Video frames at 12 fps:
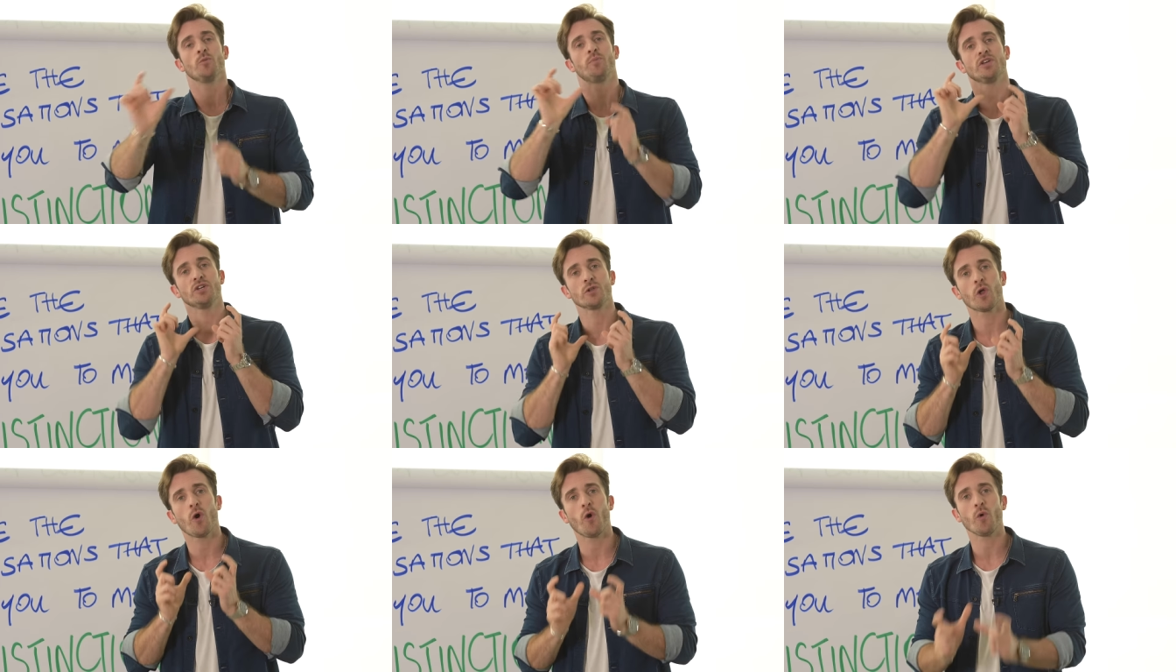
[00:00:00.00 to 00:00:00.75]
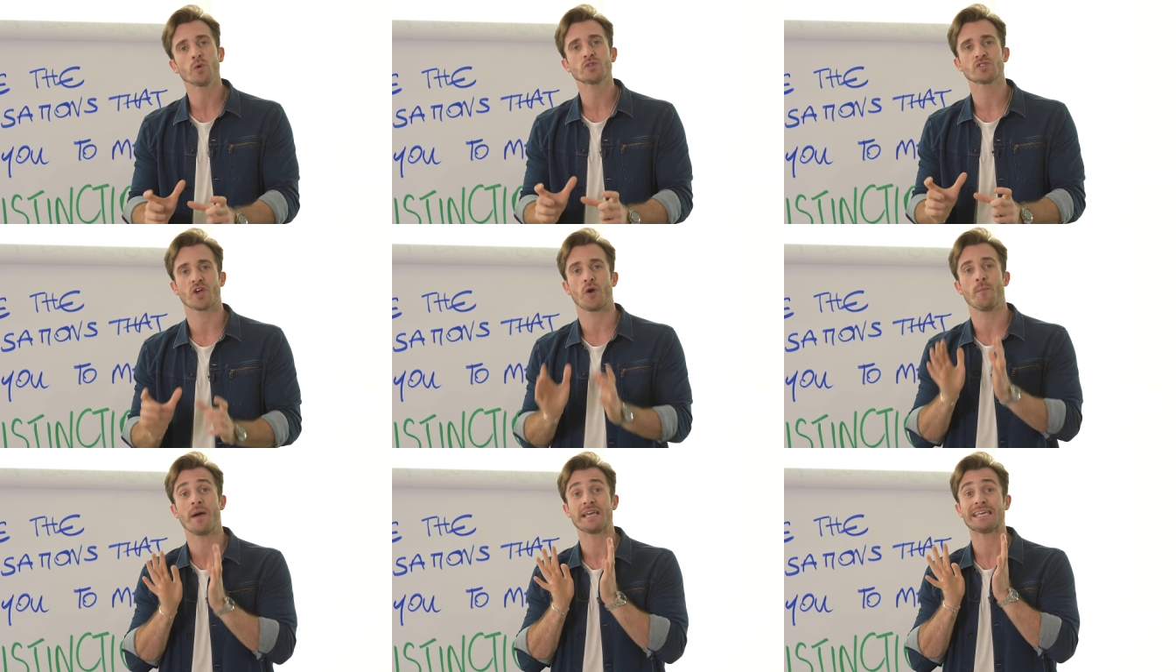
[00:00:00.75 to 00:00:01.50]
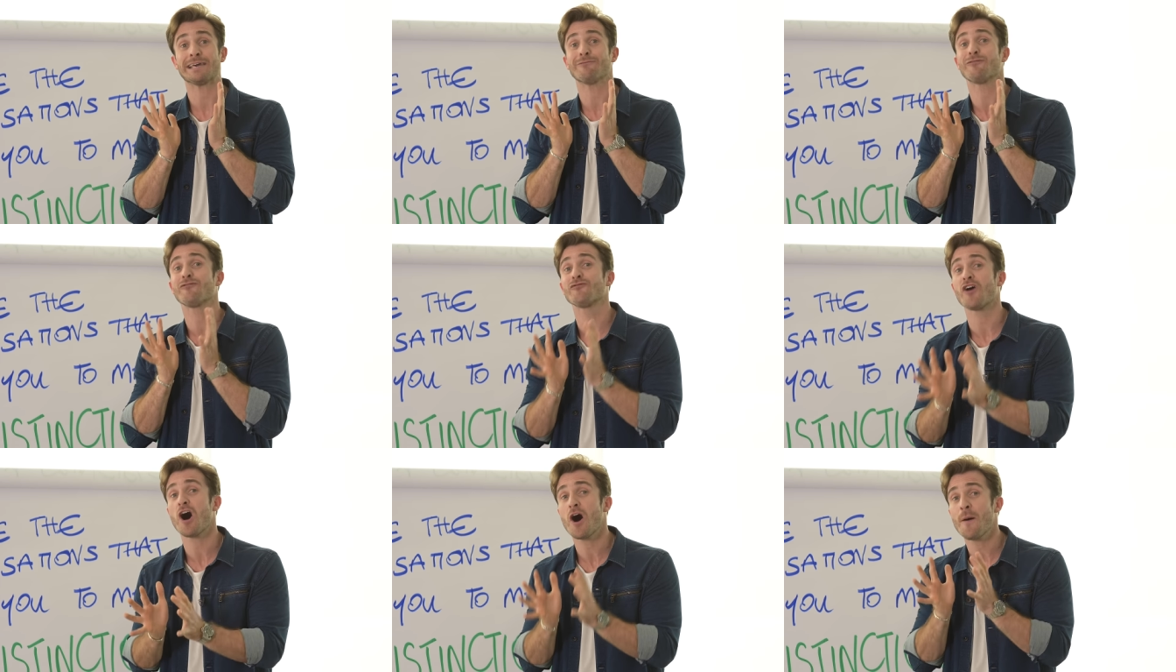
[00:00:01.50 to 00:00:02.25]
but you'll also make it
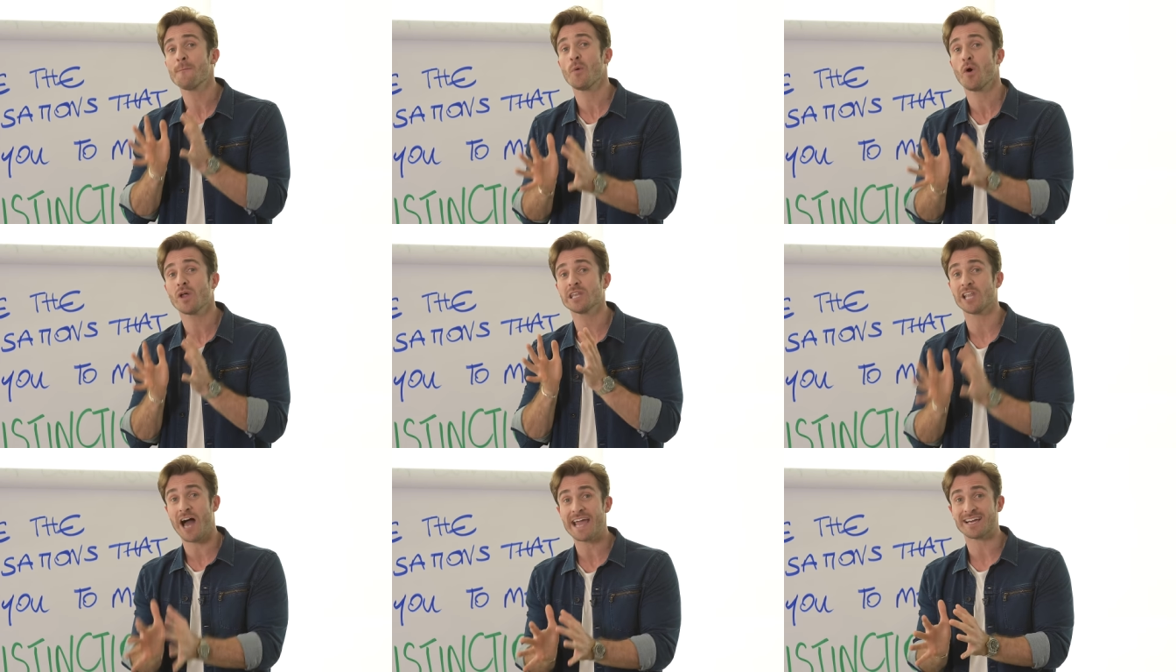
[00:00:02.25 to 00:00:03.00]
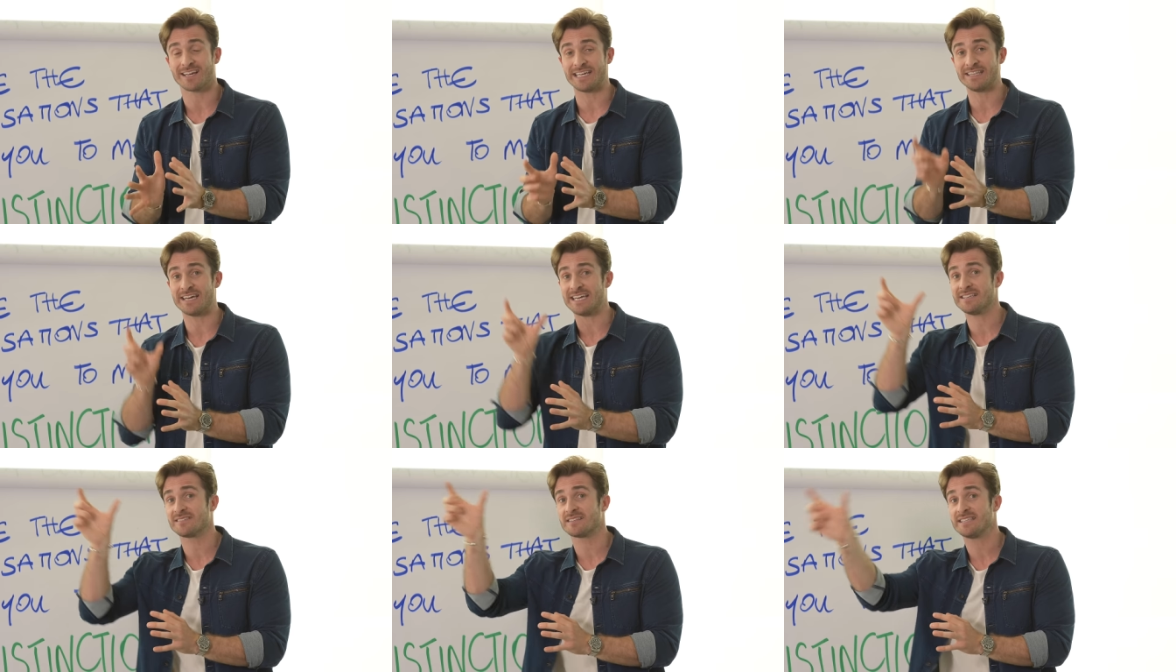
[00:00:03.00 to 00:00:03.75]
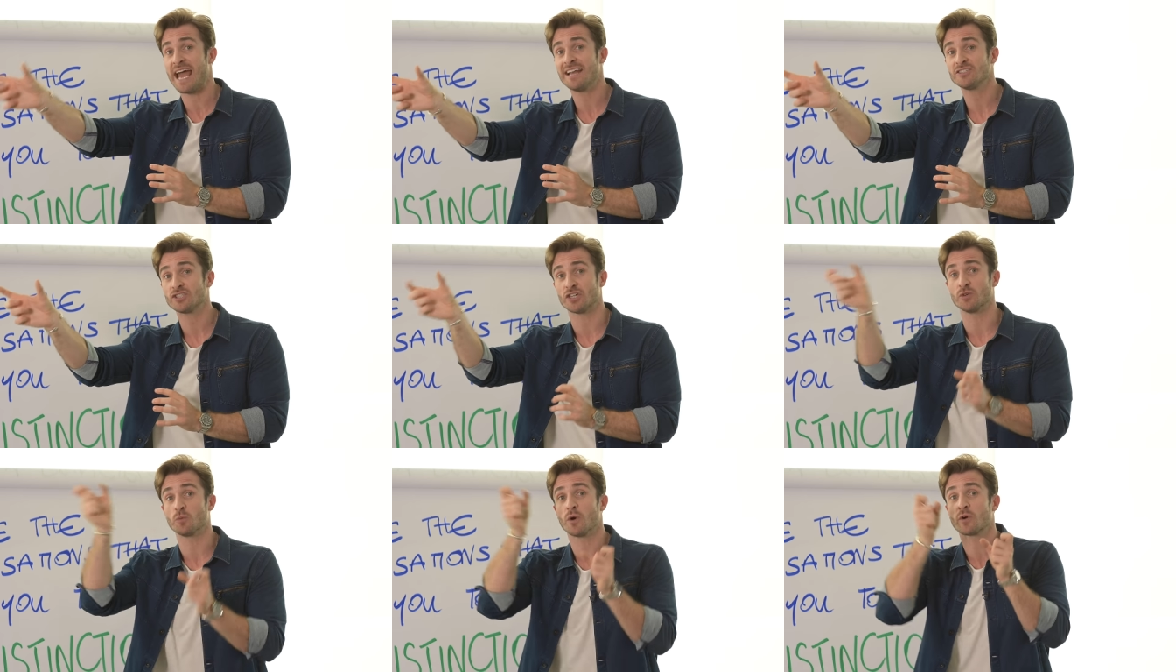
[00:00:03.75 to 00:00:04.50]
far more likely that his
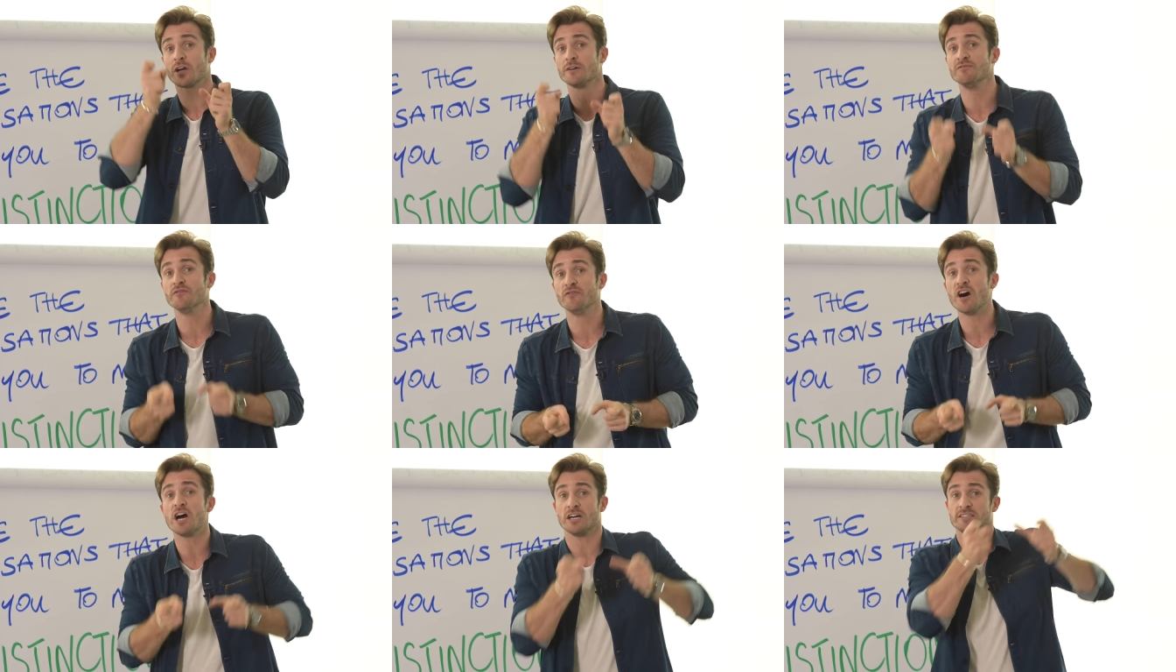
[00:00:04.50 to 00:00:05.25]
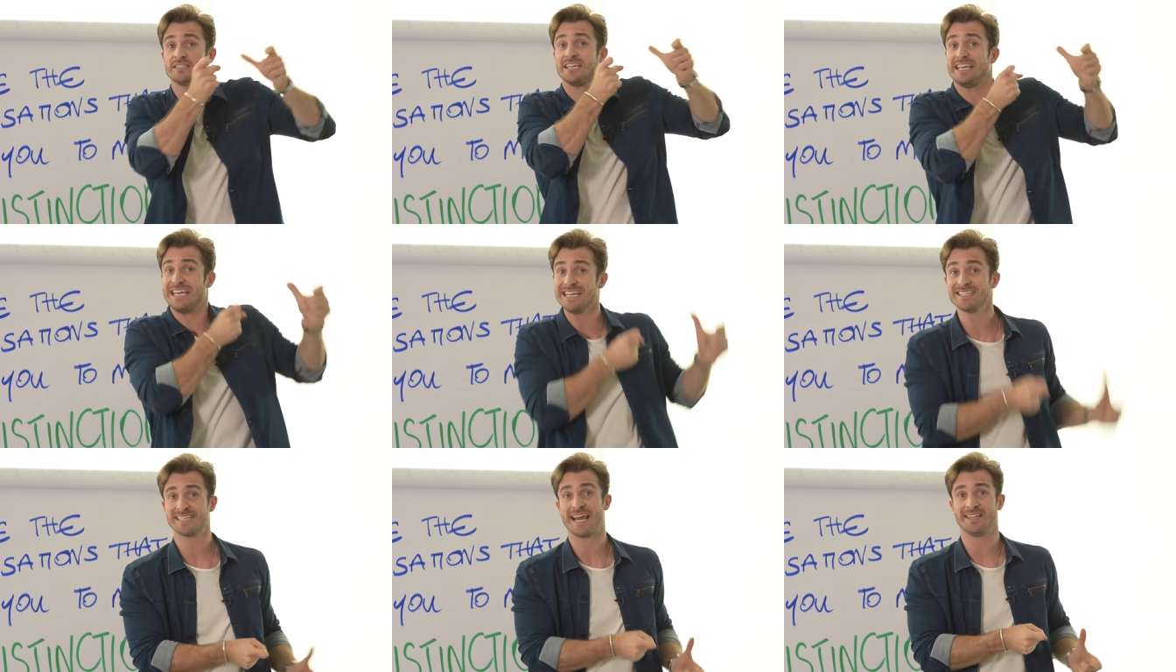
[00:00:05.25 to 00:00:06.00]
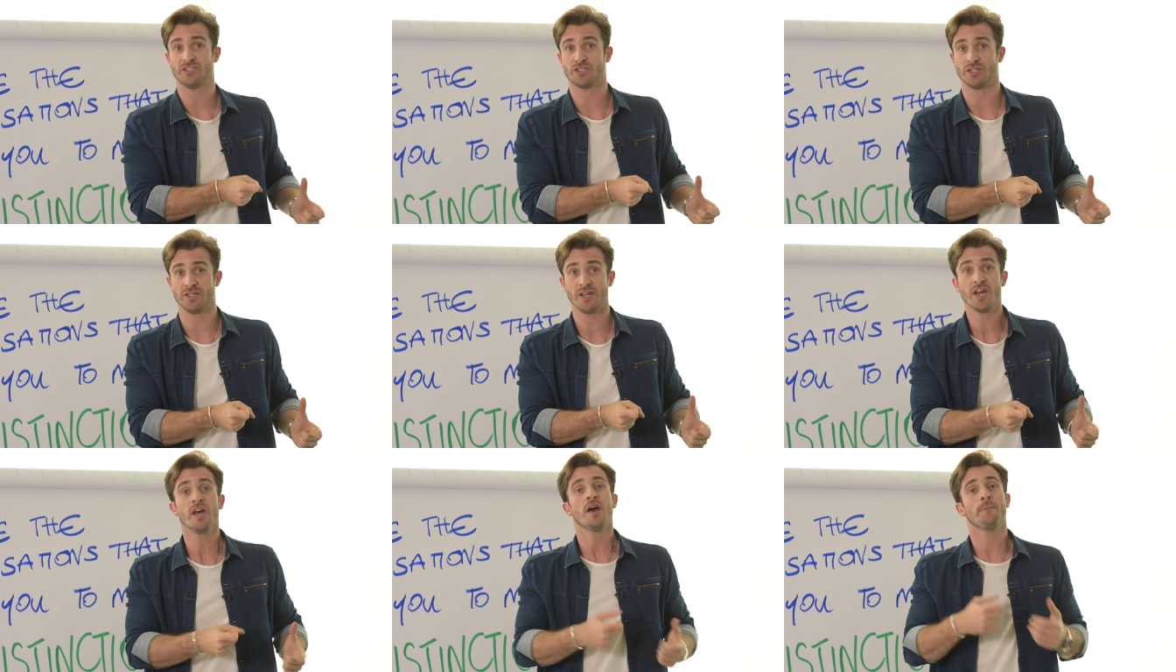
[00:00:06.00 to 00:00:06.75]
attention will convert to intention
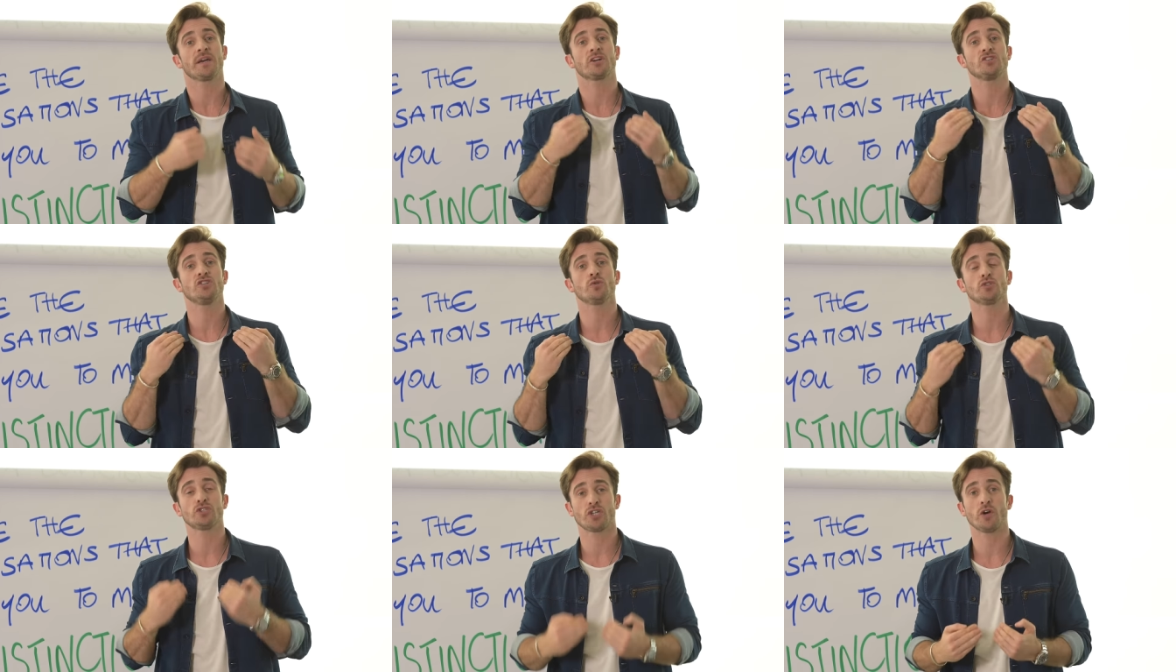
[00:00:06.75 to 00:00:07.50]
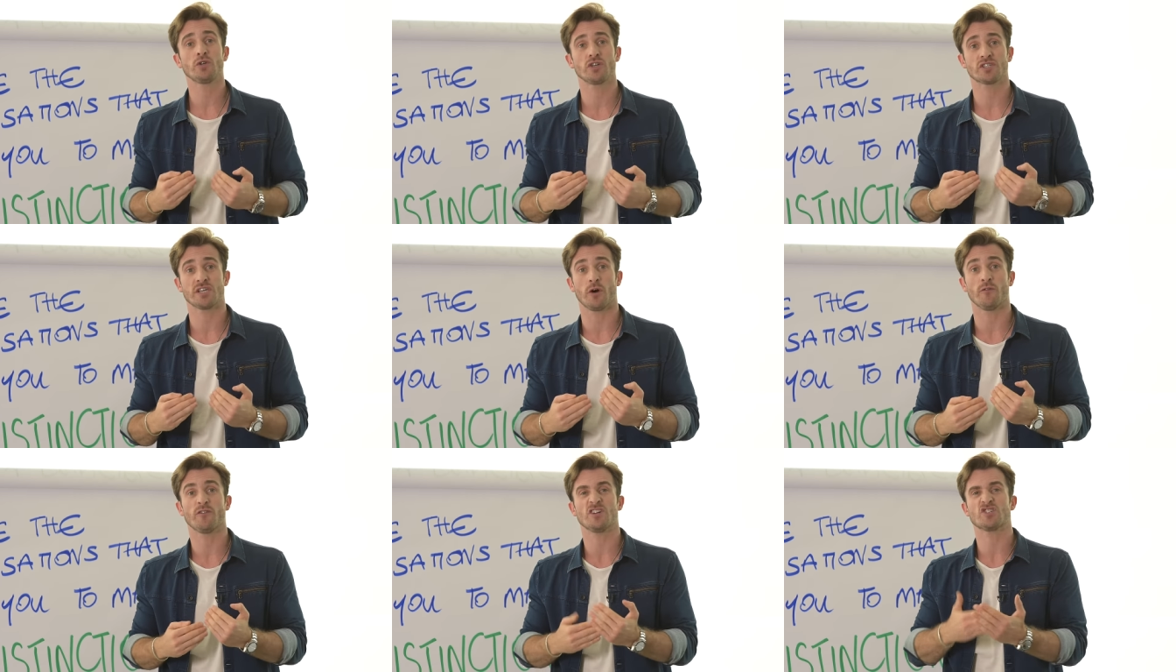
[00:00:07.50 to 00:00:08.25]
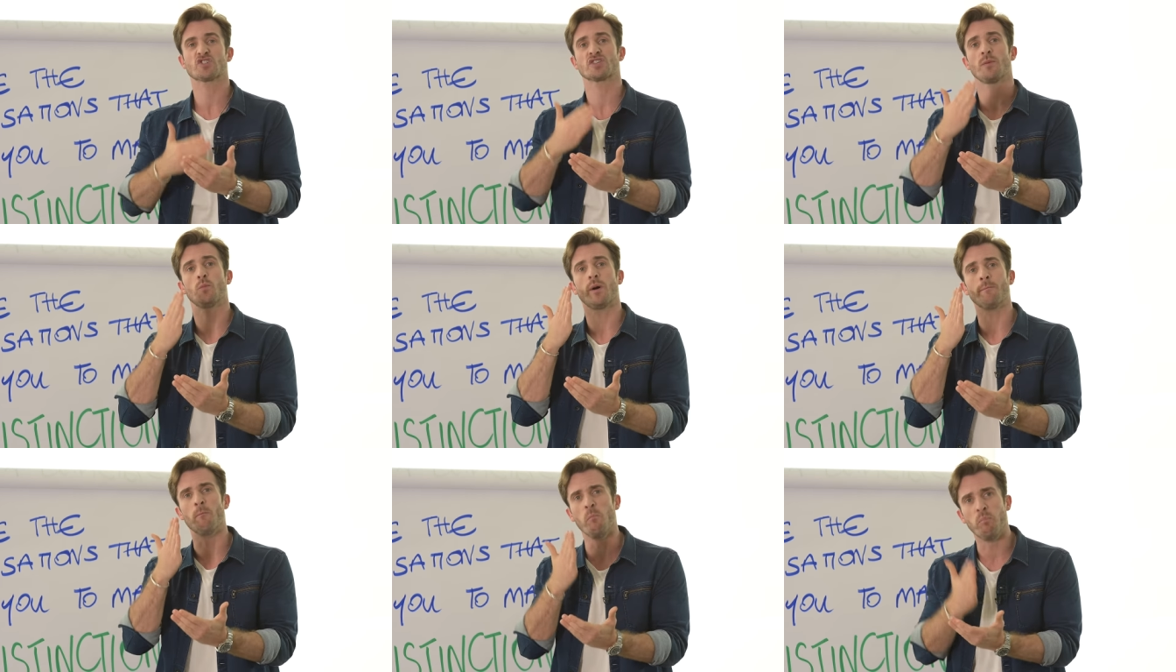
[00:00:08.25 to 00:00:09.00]
because you'll show yourself as
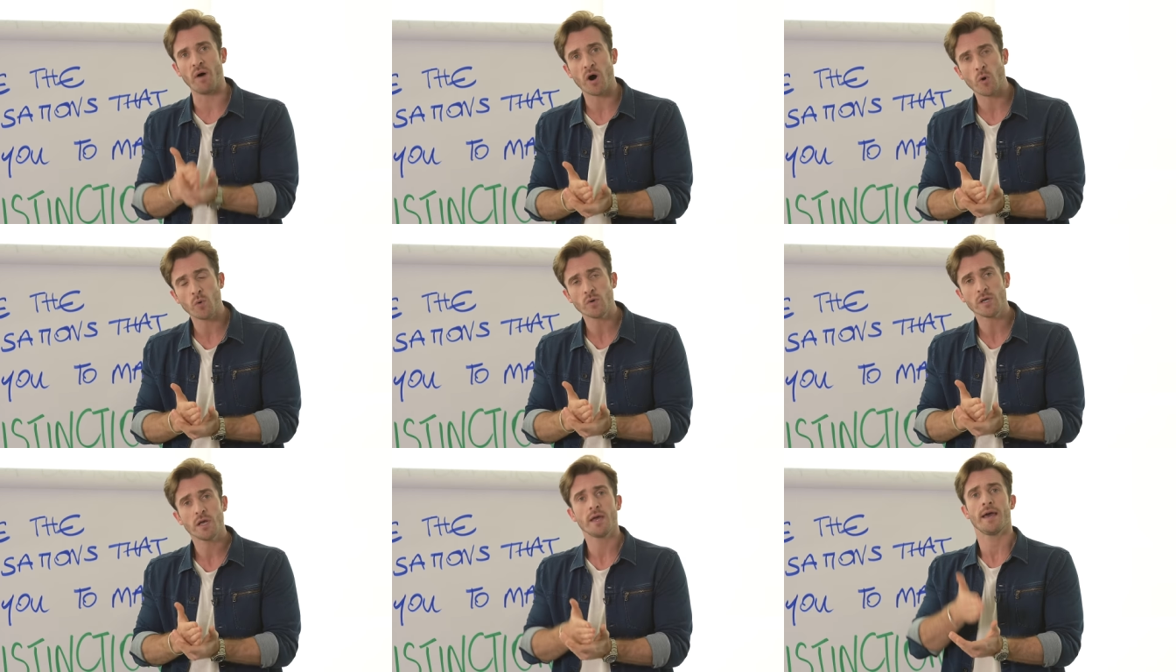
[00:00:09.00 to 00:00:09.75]
someone bold